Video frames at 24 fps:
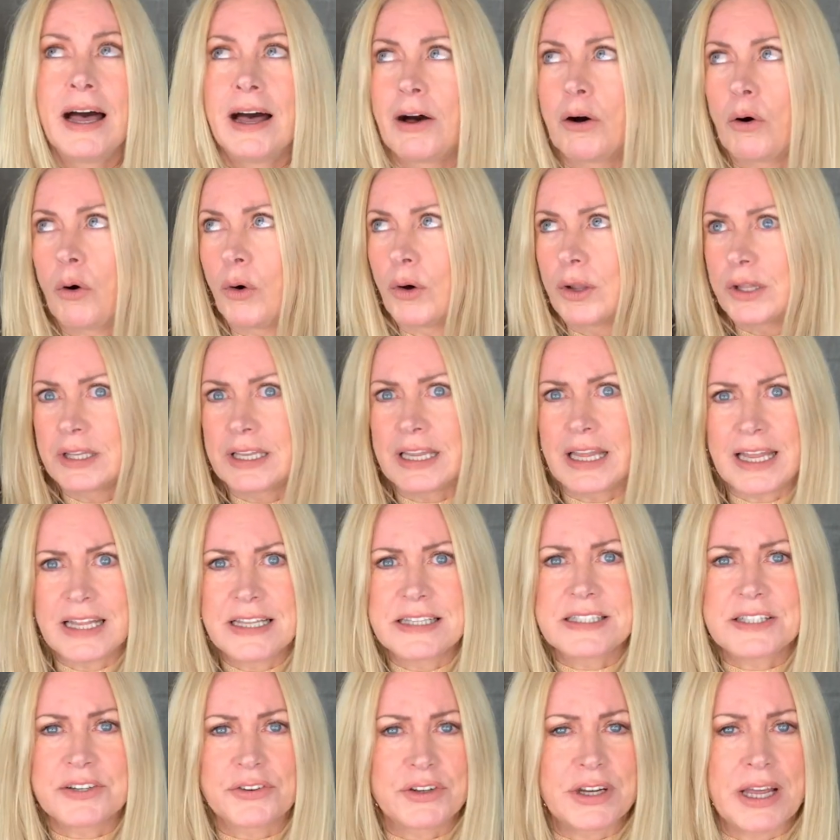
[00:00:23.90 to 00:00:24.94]
on
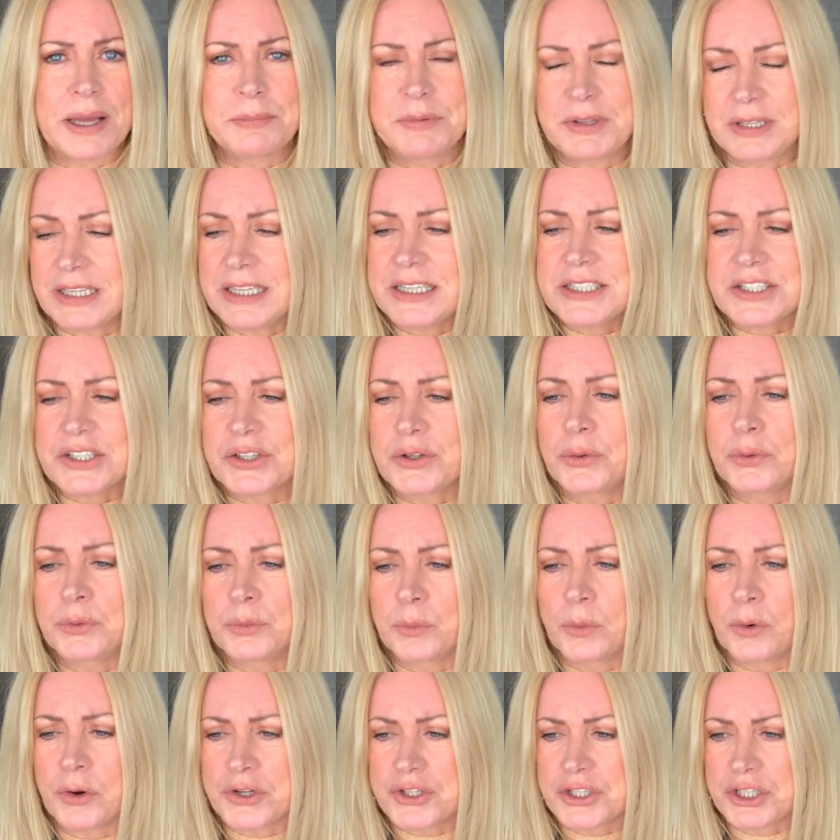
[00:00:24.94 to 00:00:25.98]
Instagram. You need to go and
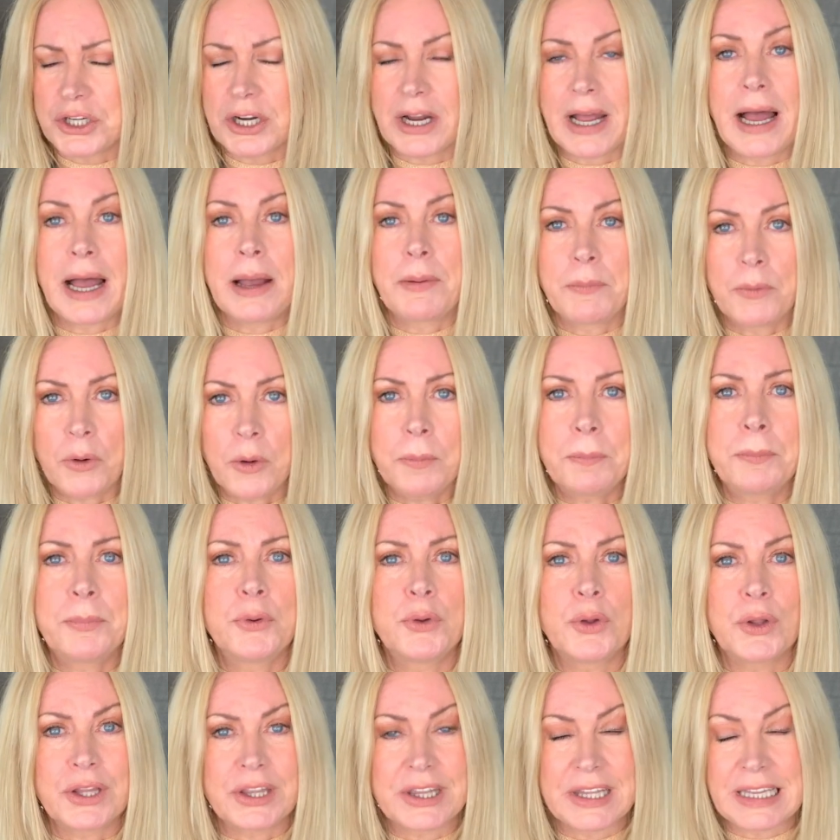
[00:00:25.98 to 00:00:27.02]
watch her. I will
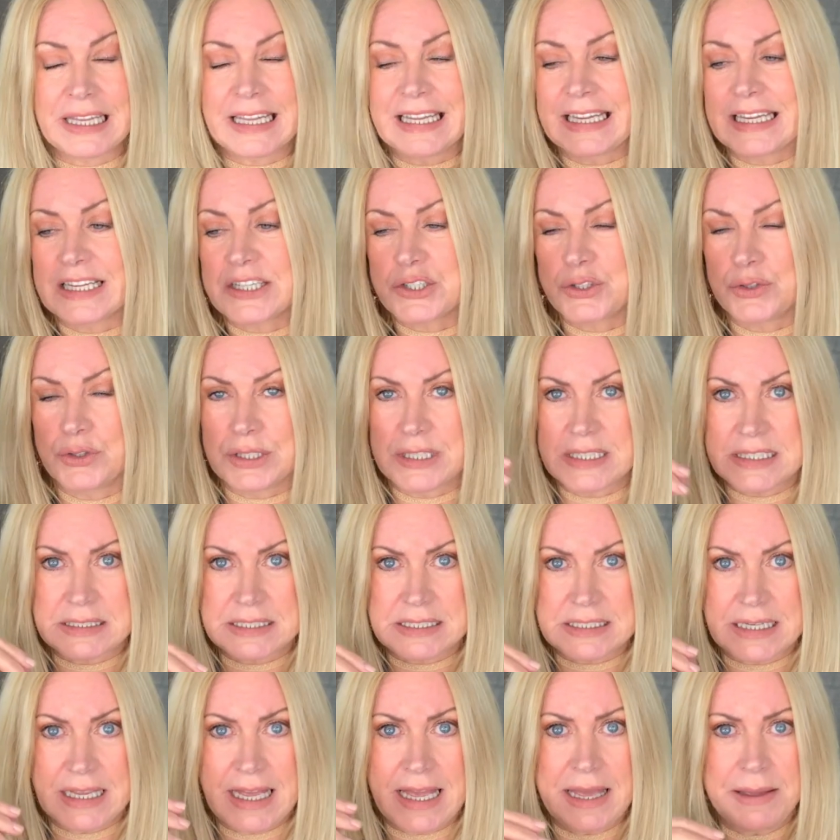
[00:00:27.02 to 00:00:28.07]
put the link to
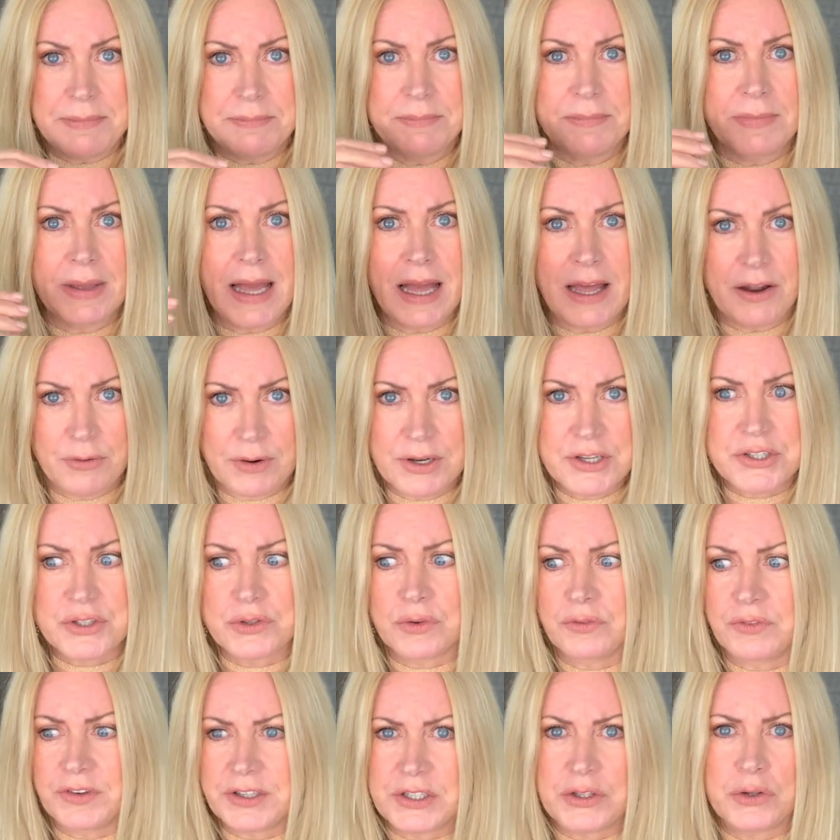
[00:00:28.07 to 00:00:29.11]
this original
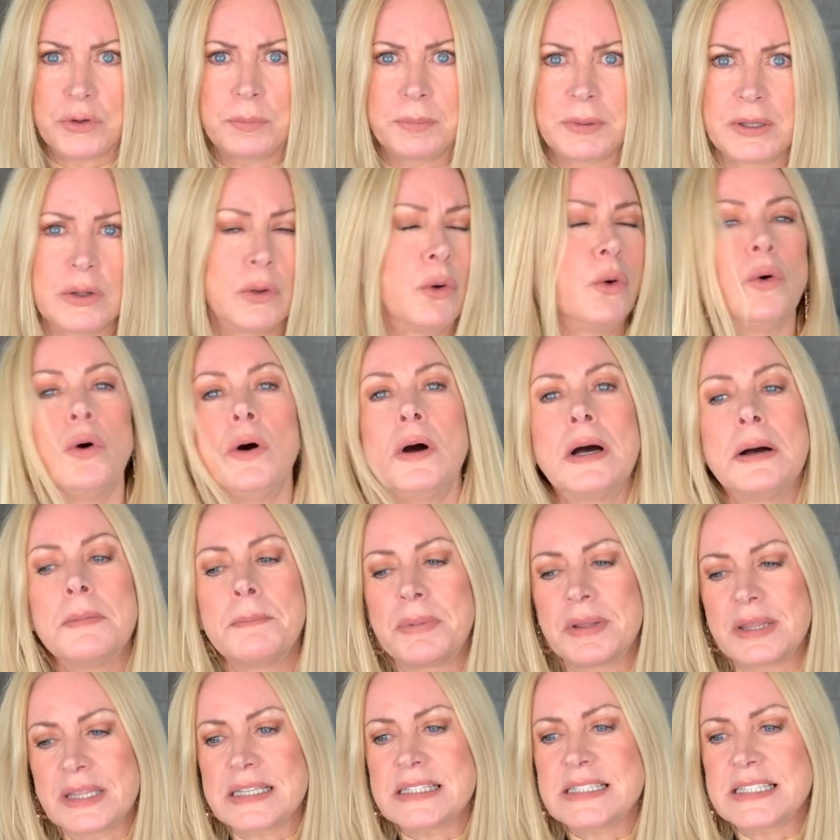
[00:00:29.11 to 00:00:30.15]
video below.
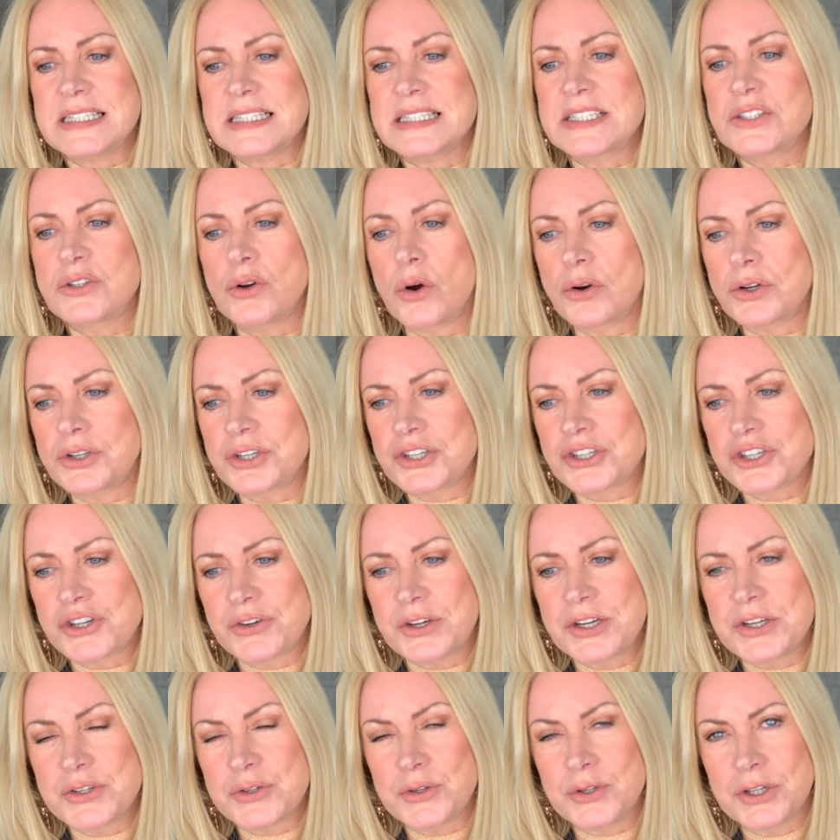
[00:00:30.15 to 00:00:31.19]
But this is Dr.
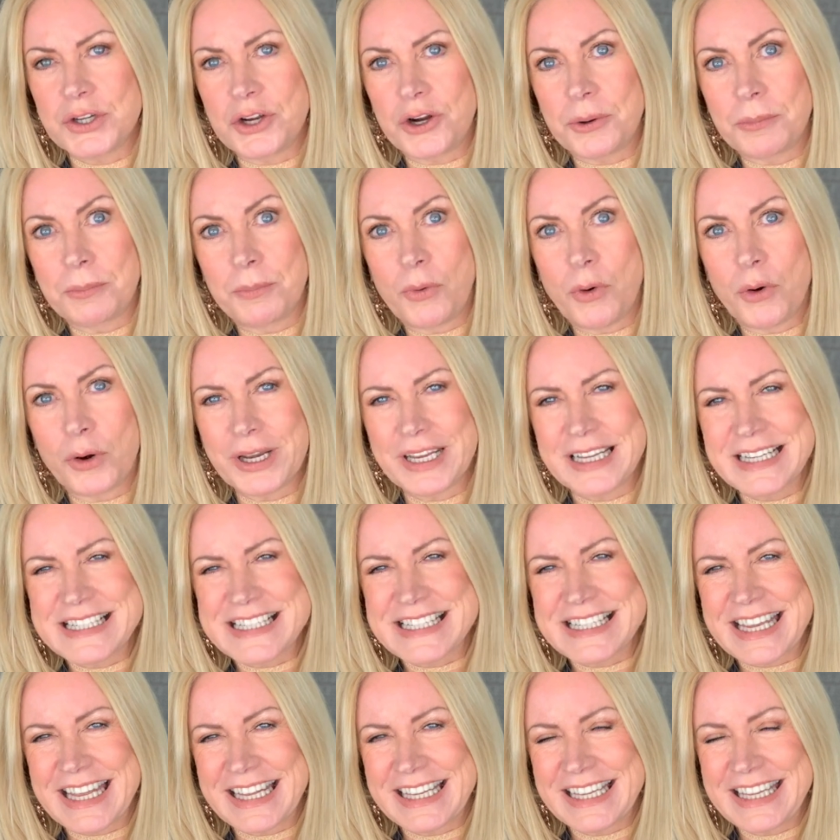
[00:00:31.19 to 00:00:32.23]
Shereene doing her morning
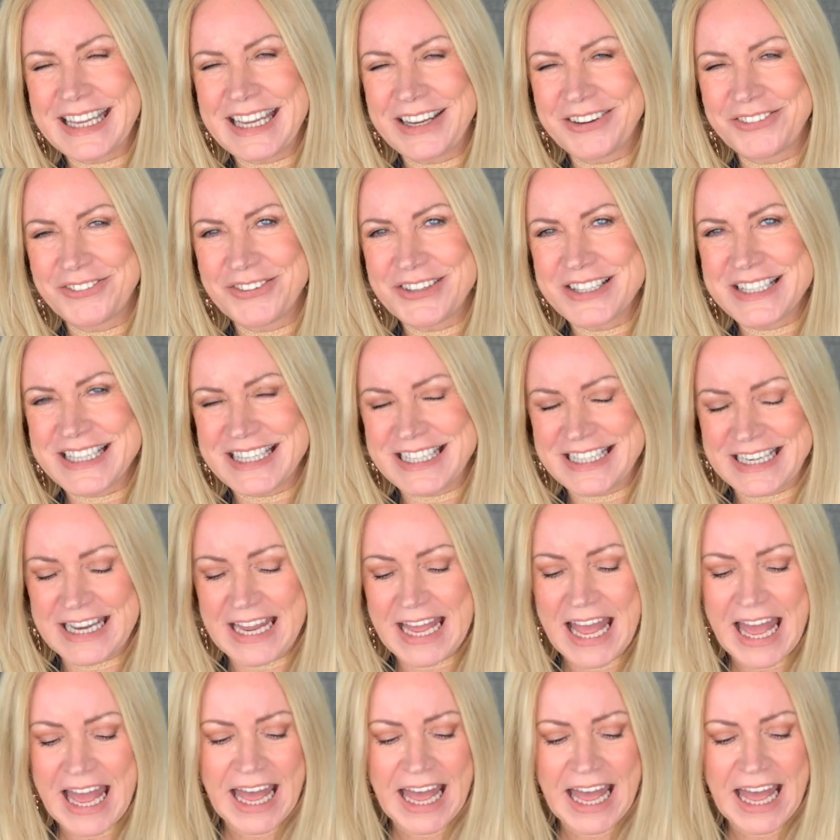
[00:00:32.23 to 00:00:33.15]
skincare routine.